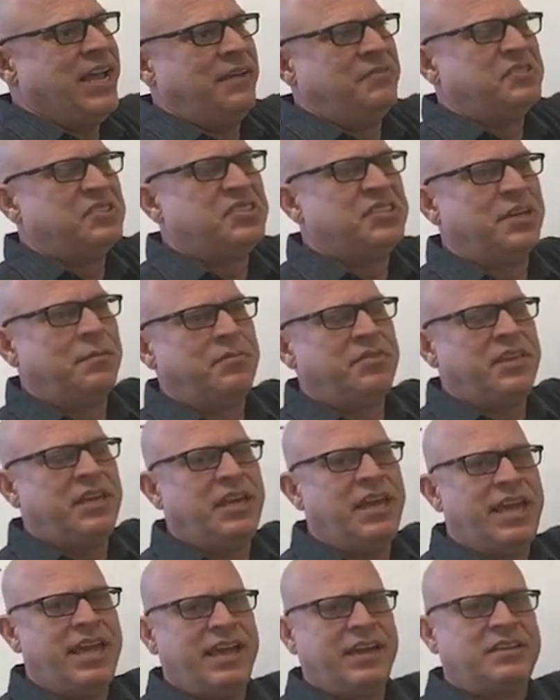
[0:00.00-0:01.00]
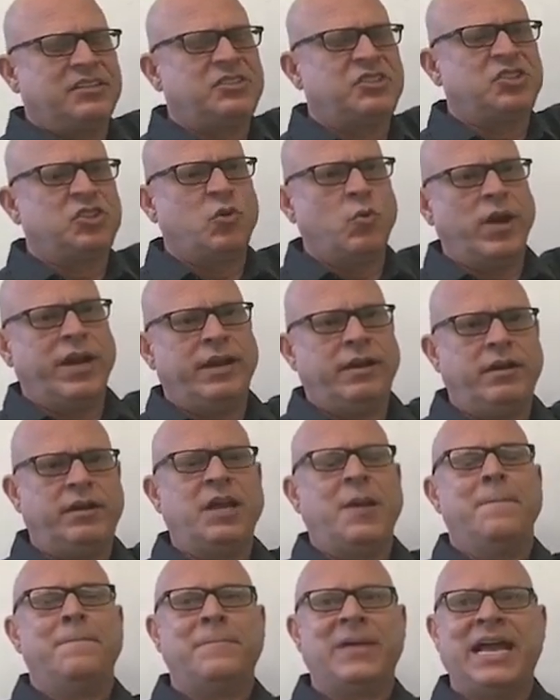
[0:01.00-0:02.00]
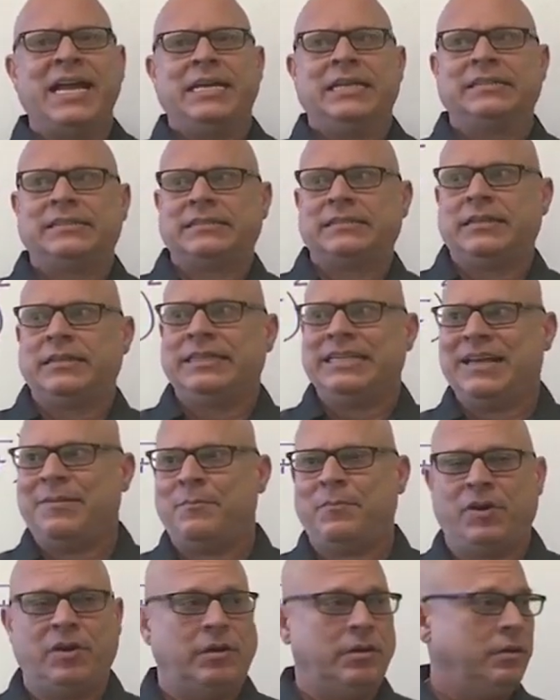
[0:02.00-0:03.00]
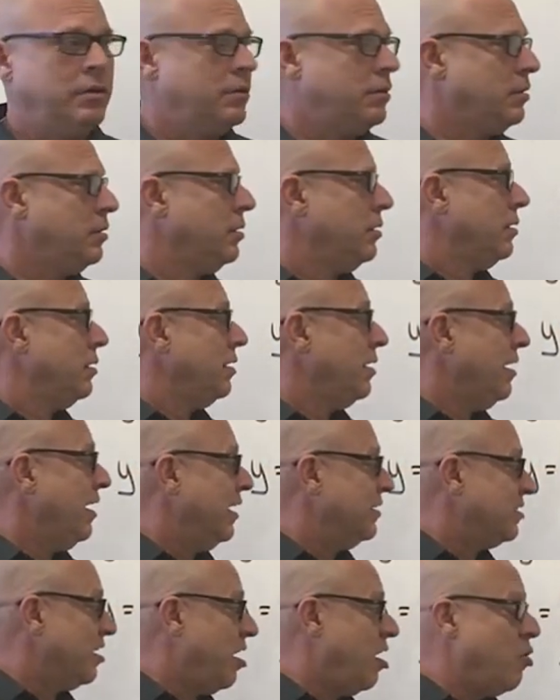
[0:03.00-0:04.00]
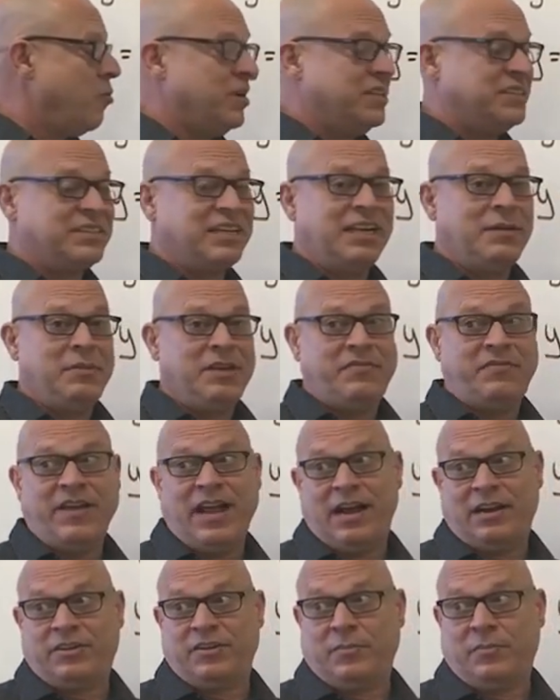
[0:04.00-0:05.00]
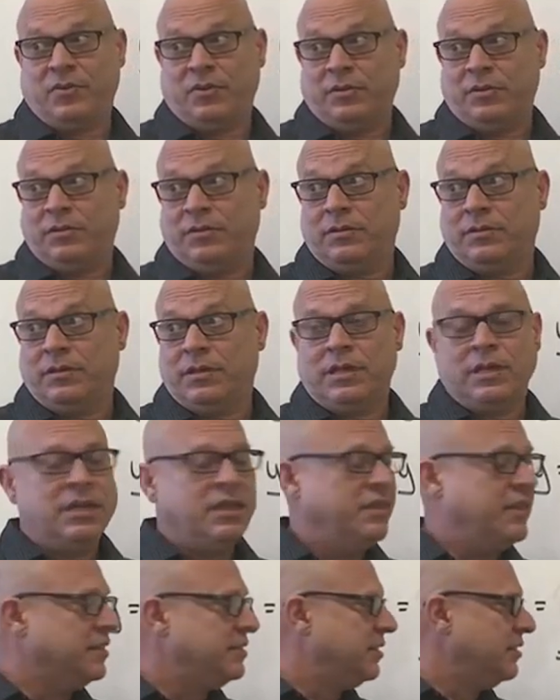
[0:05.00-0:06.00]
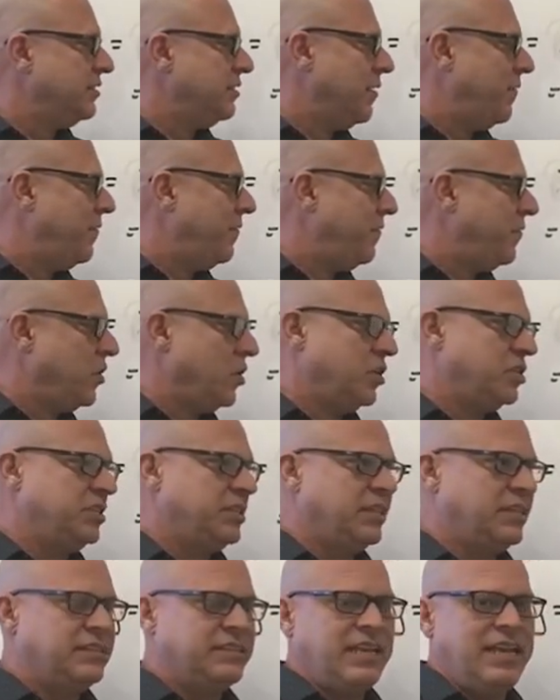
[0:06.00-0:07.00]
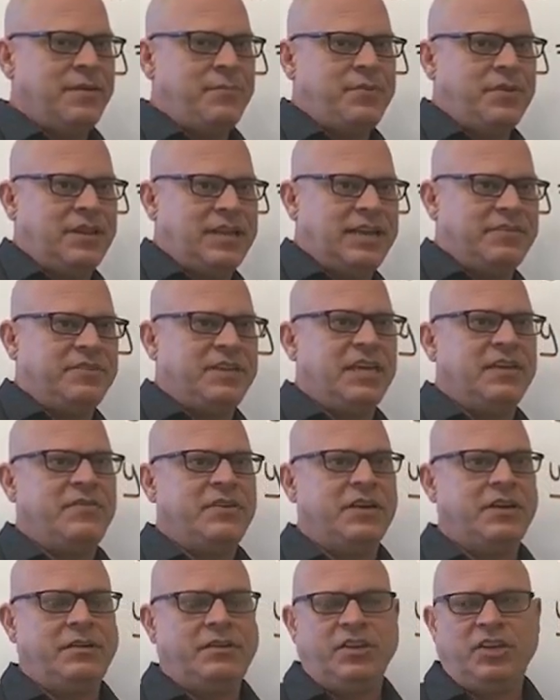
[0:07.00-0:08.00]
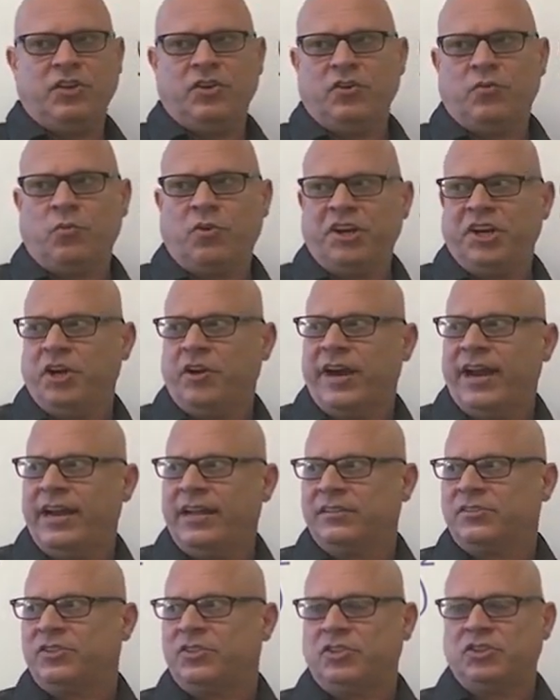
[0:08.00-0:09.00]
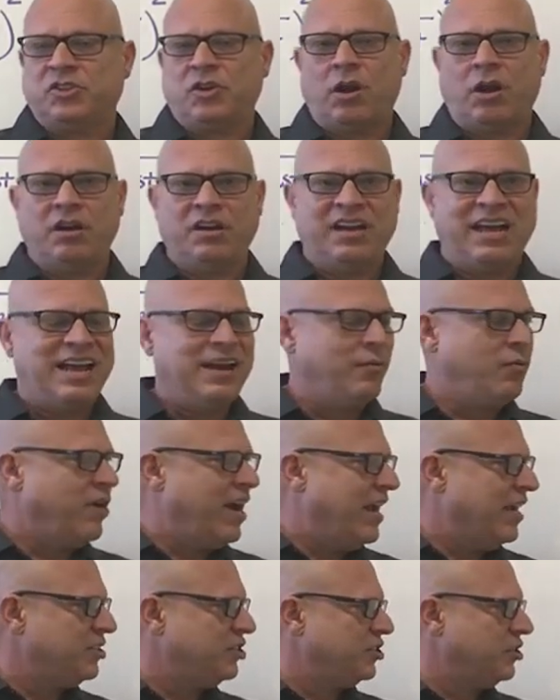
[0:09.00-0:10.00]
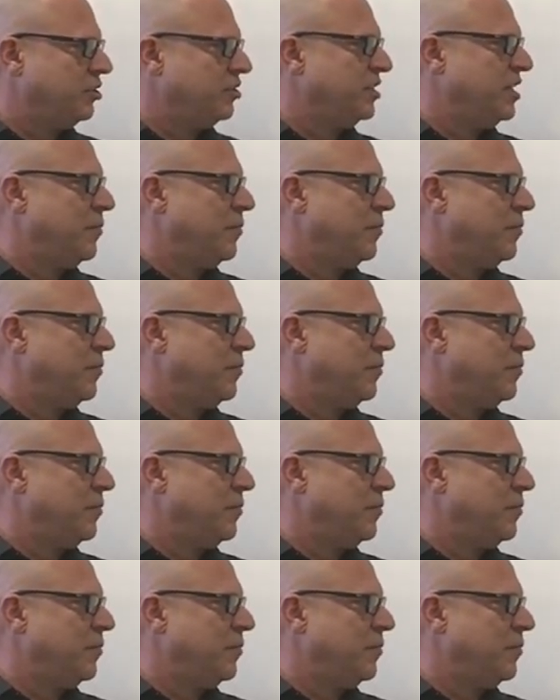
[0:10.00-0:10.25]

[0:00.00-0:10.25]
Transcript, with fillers: have something x squared minus a number, it's always going to be factorable. This is the first example I've given you where your answers are not rational